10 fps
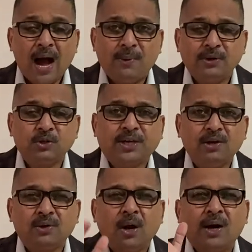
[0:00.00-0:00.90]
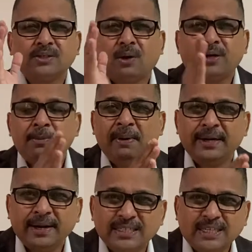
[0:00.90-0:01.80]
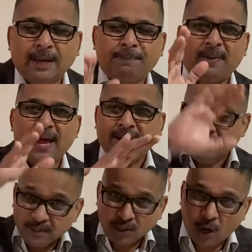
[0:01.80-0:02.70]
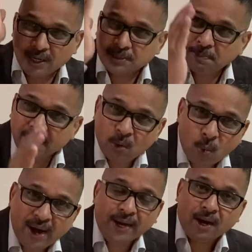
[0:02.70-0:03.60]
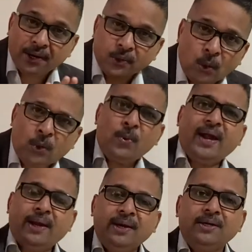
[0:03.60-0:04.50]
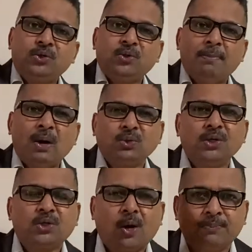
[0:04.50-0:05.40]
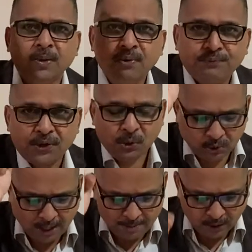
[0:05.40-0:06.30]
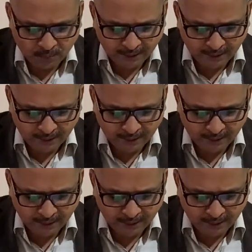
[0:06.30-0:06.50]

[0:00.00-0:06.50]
I want to tell you God's already made an escape plan. God has made a way, a roadway to the mountaintop for you to come out